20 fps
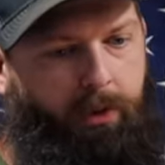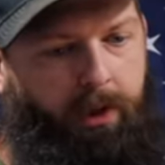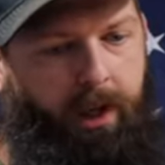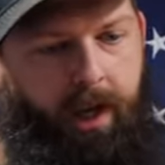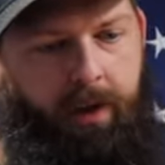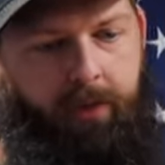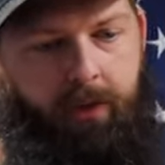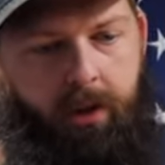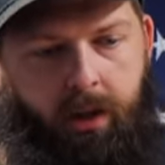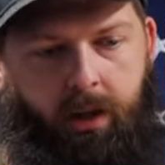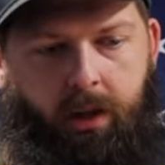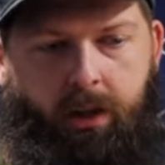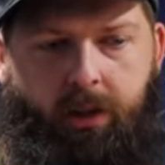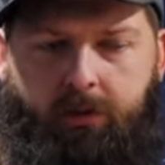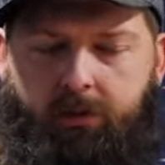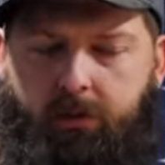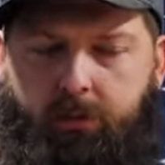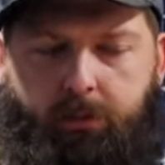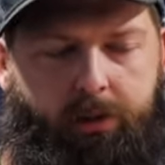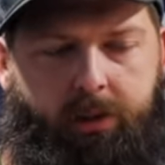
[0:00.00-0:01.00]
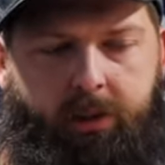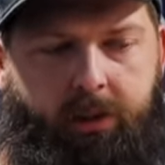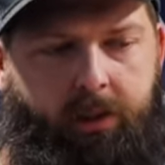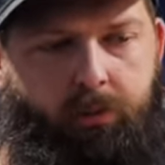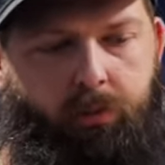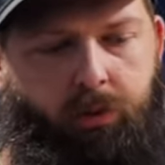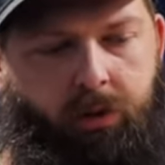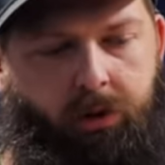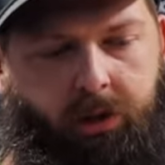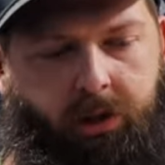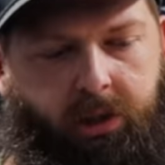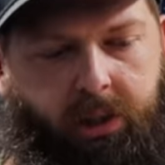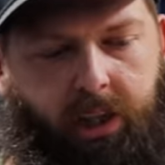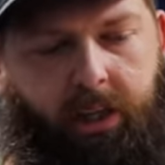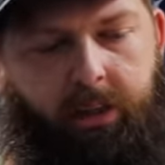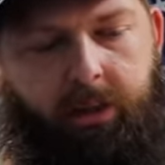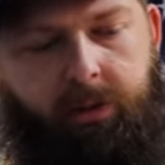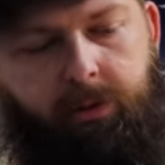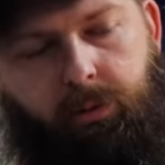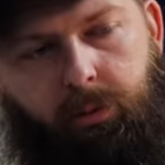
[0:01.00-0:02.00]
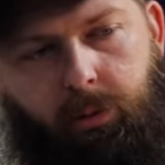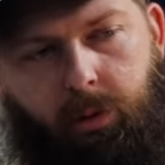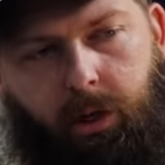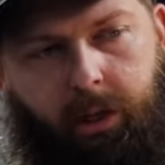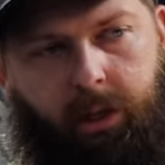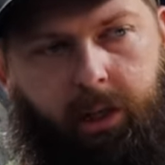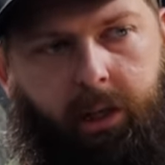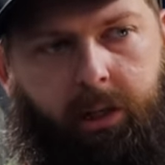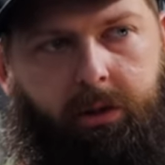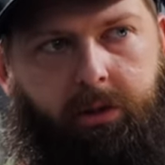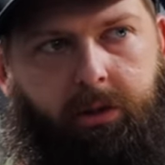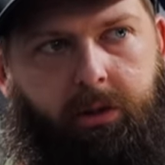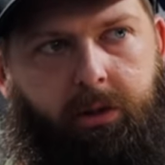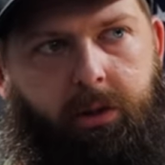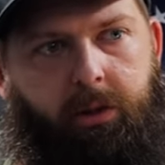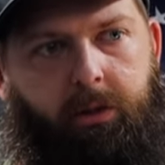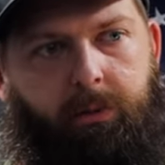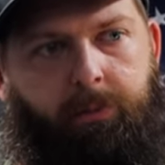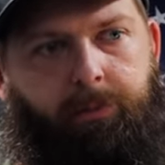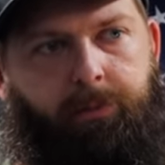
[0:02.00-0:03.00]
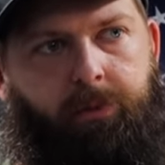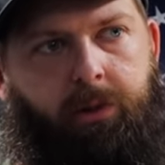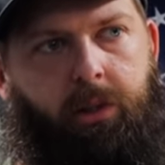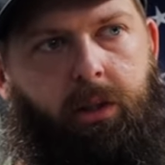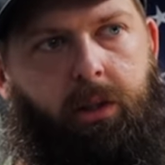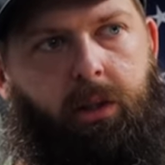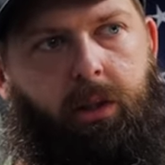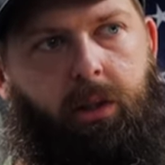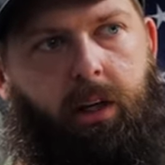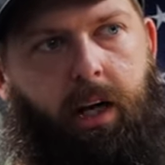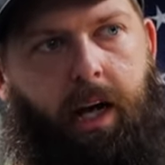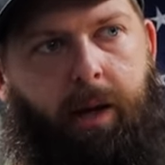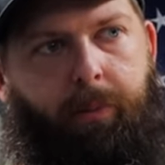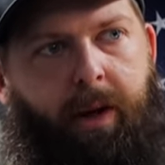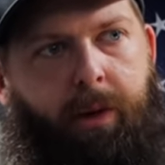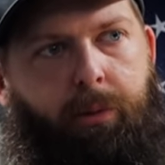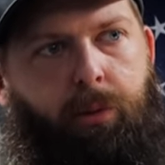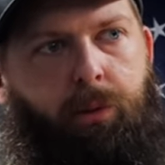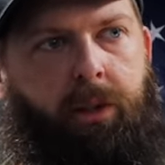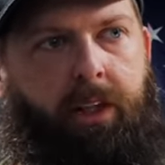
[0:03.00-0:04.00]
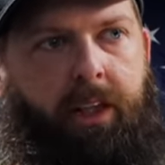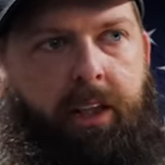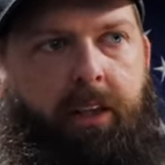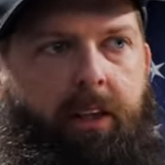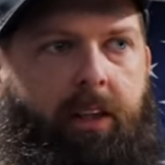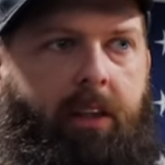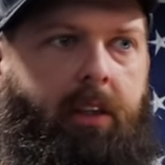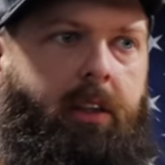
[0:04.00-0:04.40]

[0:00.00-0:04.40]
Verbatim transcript: would have a lot of them, but it, we're just out of them right now. So I'm able to get the